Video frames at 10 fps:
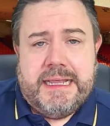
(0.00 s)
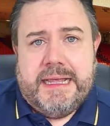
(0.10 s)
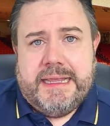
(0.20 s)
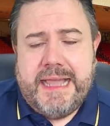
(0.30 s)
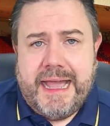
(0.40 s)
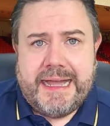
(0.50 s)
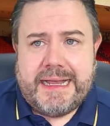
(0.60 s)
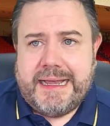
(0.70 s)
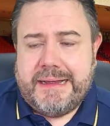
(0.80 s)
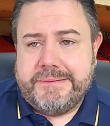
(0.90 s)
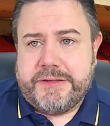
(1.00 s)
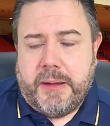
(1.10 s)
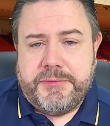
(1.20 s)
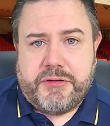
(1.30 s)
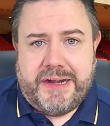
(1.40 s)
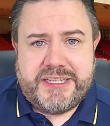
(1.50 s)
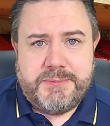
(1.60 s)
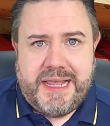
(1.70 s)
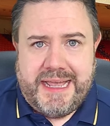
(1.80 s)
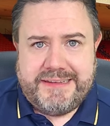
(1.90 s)
yeah, and I'm scratching
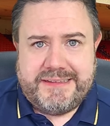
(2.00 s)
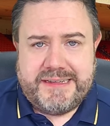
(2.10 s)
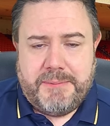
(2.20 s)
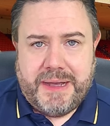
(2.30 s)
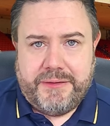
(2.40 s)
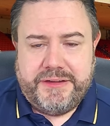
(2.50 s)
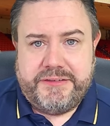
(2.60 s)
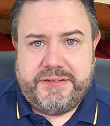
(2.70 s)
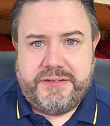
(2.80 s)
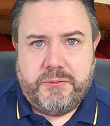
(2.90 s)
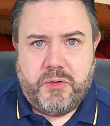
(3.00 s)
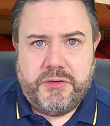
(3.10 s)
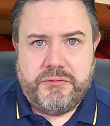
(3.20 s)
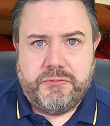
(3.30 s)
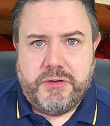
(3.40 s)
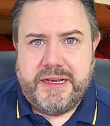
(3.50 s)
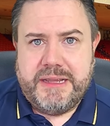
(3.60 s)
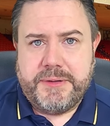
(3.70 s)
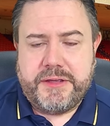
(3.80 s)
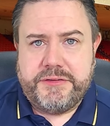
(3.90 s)
my head about this one, really,
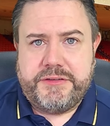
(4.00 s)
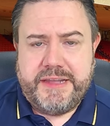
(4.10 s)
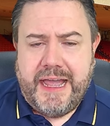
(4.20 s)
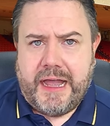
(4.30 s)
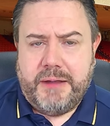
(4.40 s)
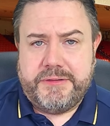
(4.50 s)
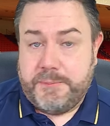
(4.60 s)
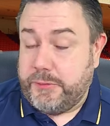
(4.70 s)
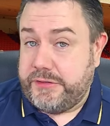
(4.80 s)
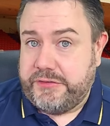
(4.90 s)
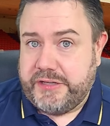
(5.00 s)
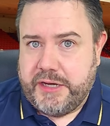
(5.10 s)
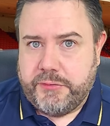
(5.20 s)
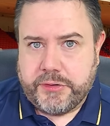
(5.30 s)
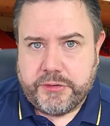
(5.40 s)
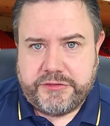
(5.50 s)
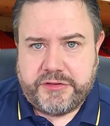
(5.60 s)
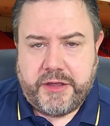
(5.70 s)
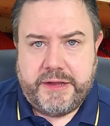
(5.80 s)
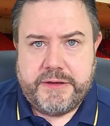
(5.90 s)
because yeah, I would say Bristol City are a good
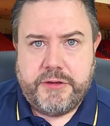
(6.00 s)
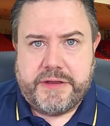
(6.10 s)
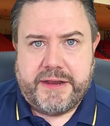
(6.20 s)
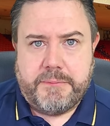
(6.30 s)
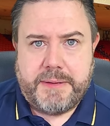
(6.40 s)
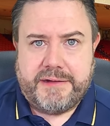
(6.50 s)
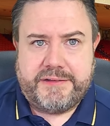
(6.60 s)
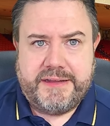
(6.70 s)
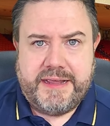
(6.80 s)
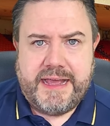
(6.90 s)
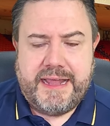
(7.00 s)
side, no doubt about it.